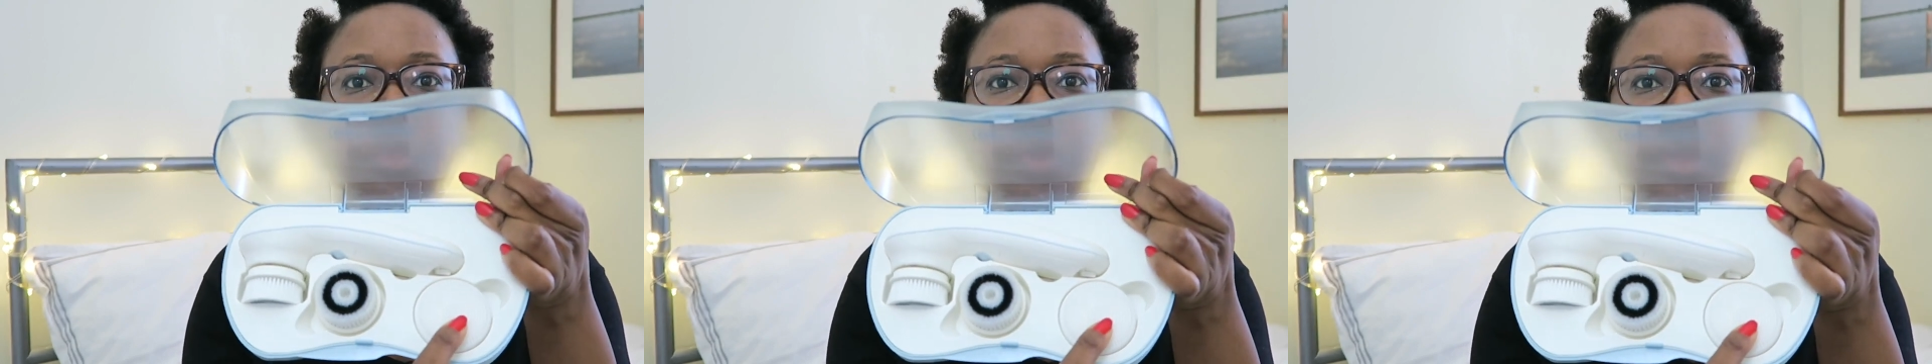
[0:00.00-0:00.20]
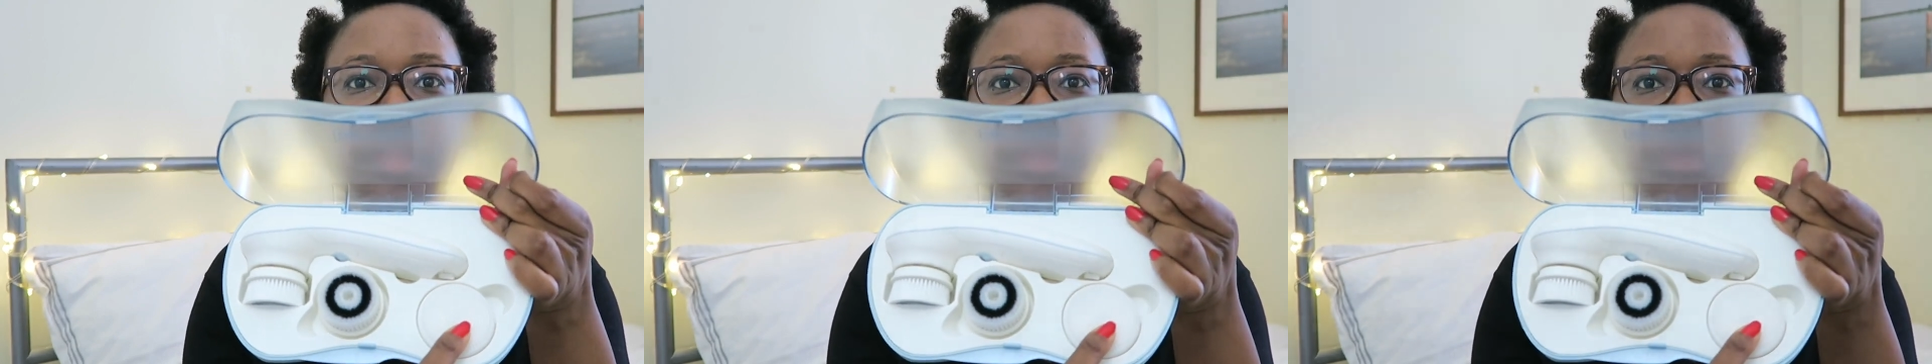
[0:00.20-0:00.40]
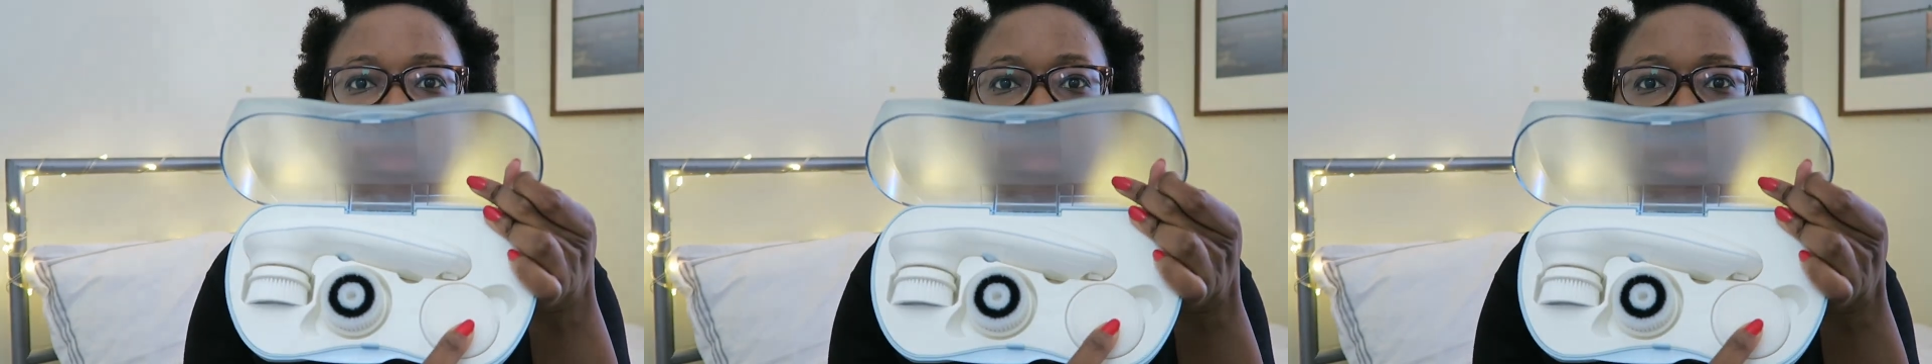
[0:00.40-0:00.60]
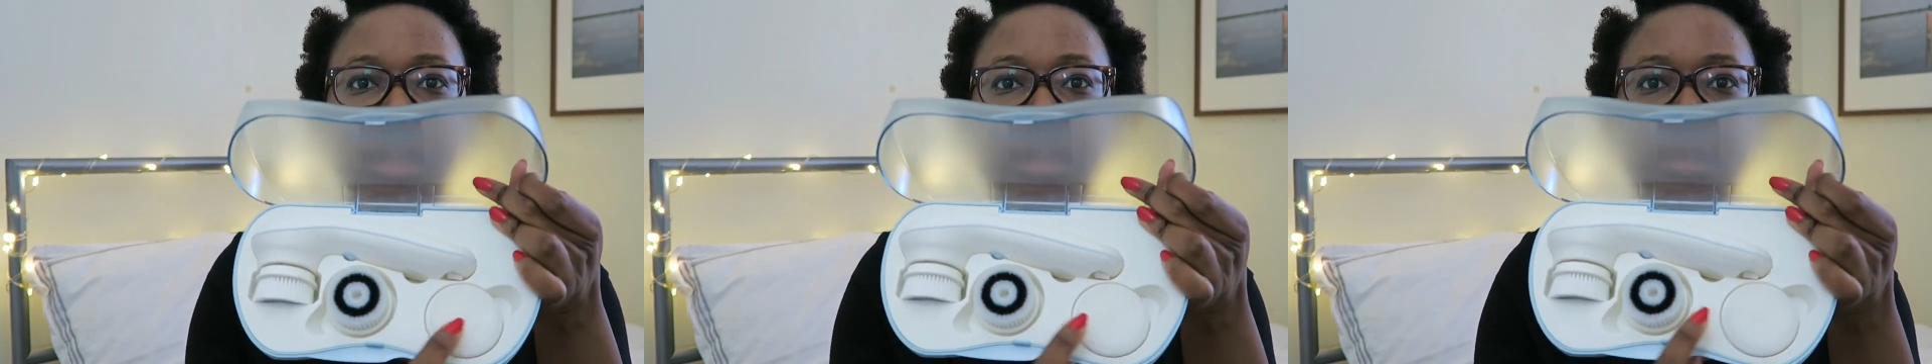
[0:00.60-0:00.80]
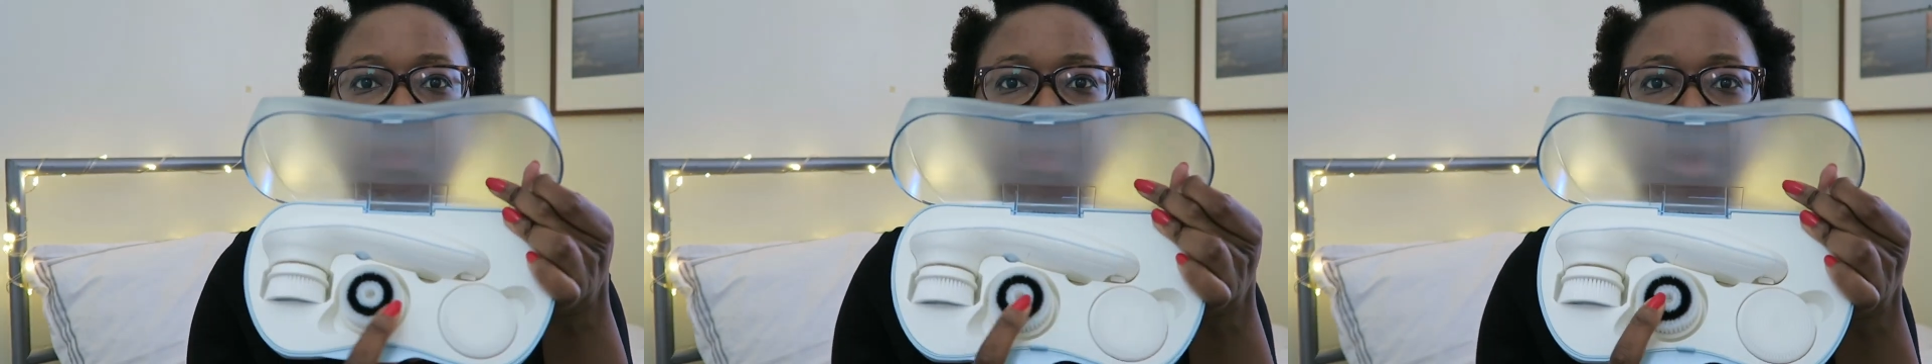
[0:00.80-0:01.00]
one they were
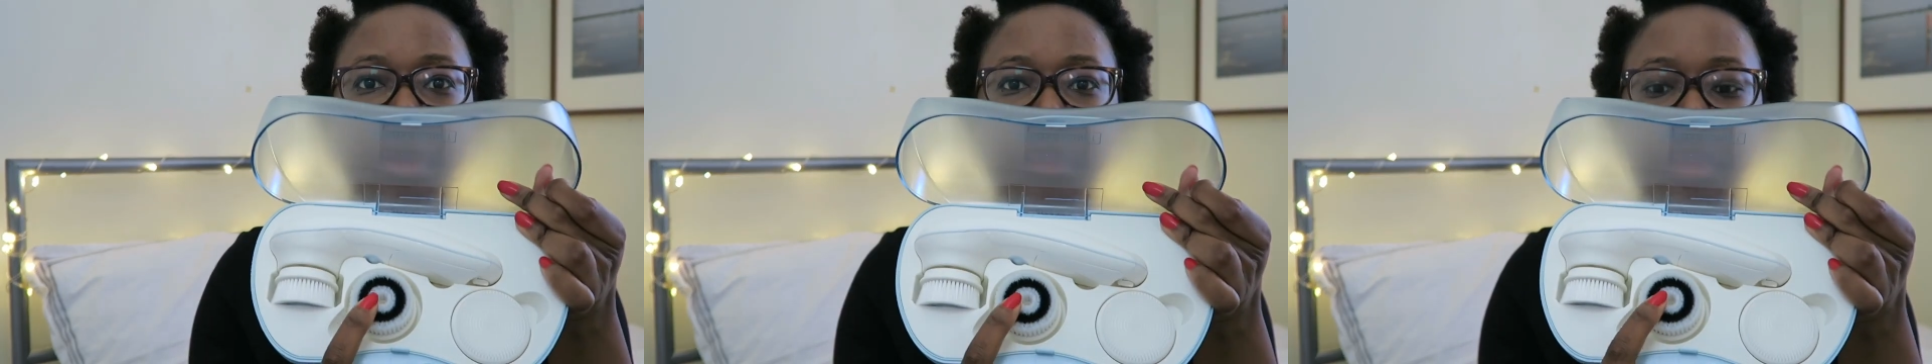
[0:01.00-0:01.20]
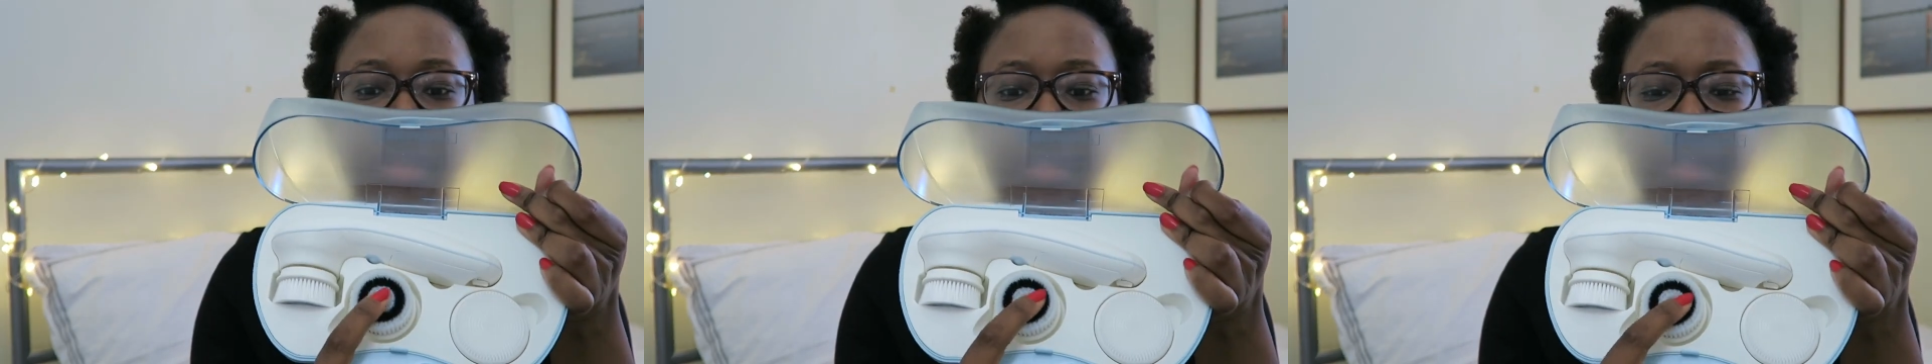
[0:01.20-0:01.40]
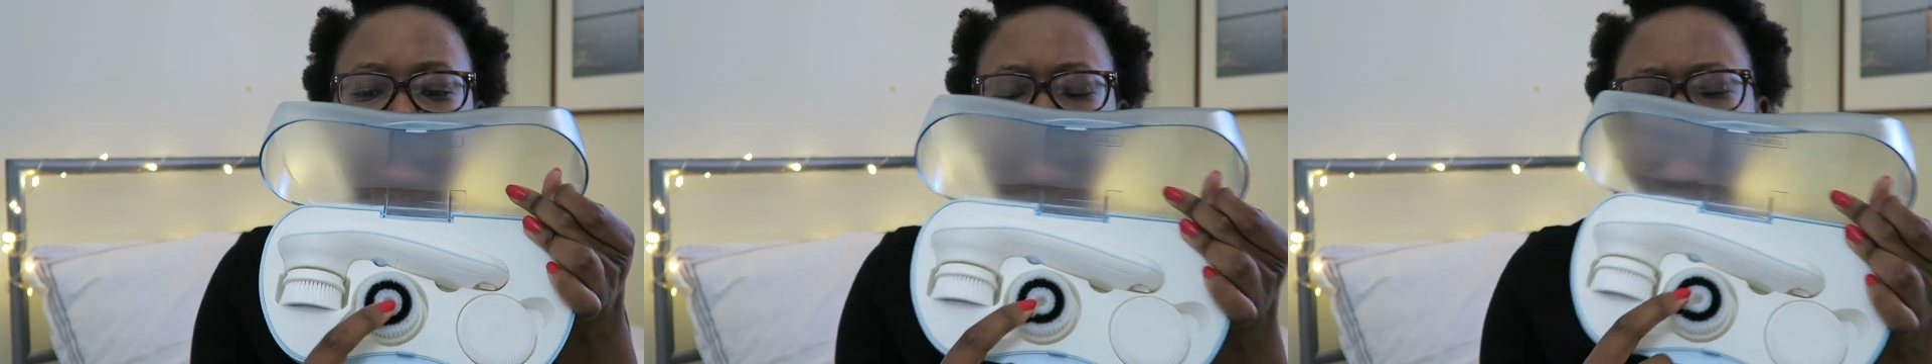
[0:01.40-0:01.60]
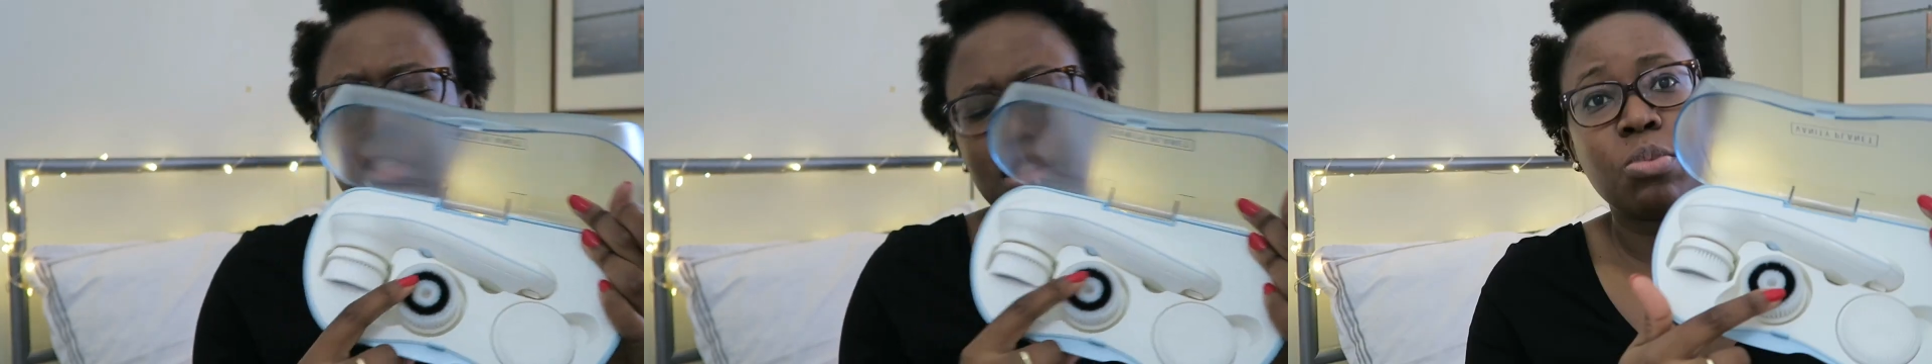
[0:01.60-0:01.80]
talking about and then